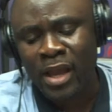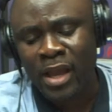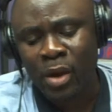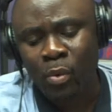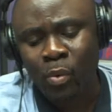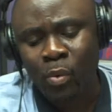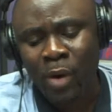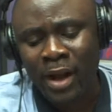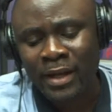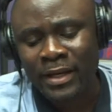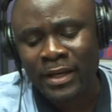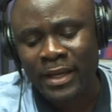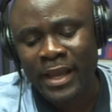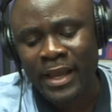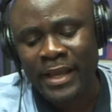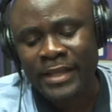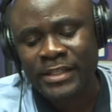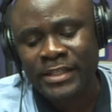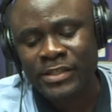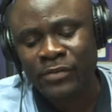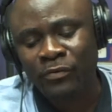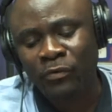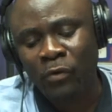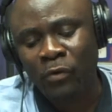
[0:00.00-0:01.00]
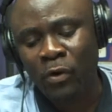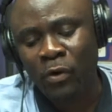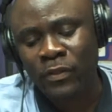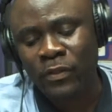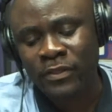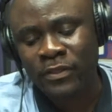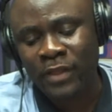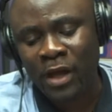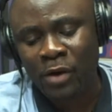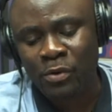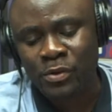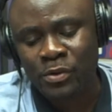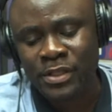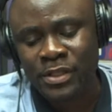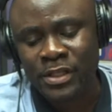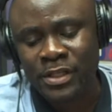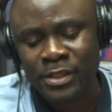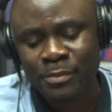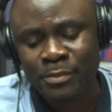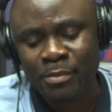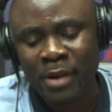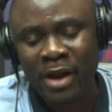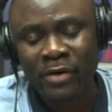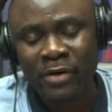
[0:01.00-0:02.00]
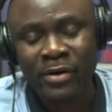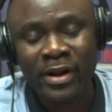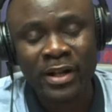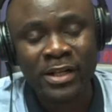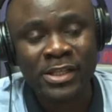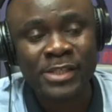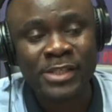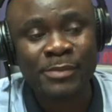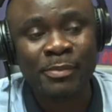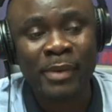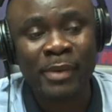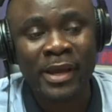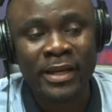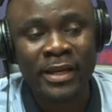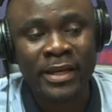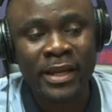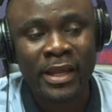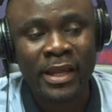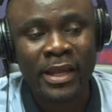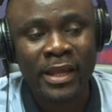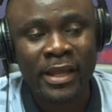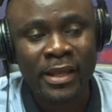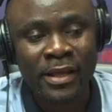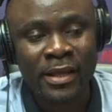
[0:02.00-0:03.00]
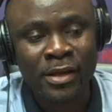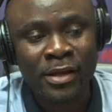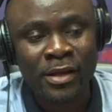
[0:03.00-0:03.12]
184,000 barrels per day.